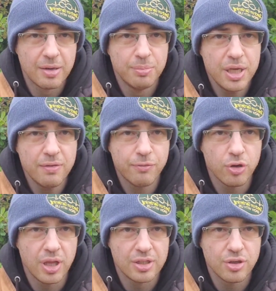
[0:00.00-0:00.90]
completed
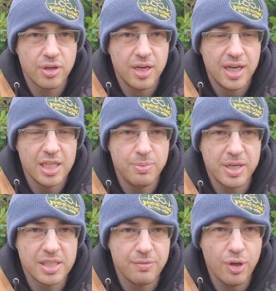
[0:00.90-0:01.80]
fertilizer is
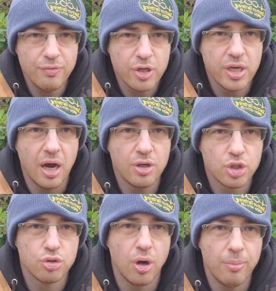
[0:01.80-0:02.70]
because if you have a young
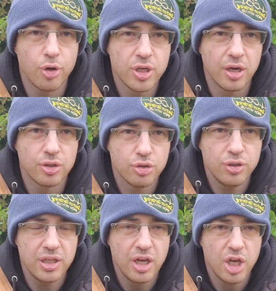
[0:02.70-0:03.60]
shrub or young
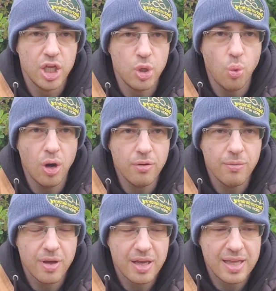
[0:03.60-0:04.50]
tree, you want
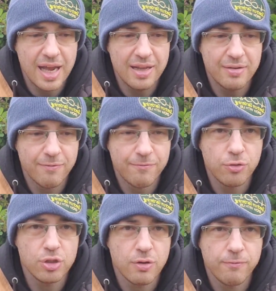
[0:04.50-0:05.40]
to get it
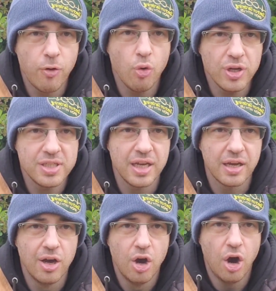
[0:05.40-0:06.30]
first
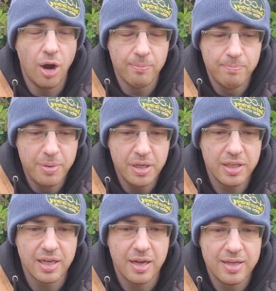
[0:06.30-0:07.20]
focusing on
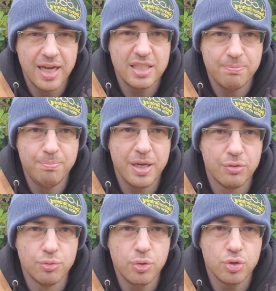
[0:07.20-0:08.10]
building a nice big
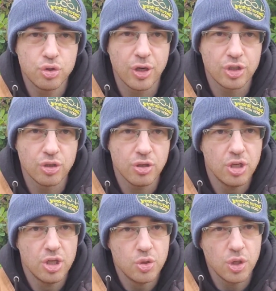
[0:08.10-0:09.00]
root structure
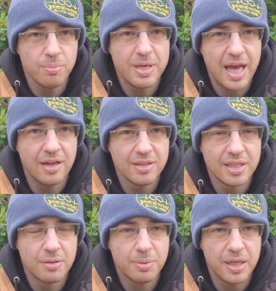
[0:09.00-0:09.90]
so it can be held
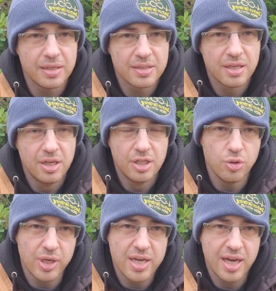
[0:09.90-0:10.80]
into place,
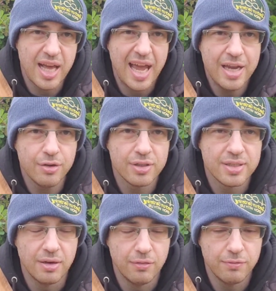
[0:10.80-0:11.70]
so it can kind of anchor
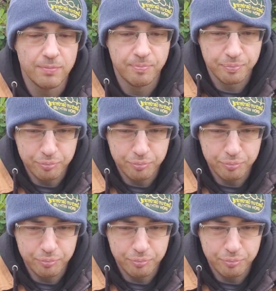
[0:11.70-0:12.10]
itself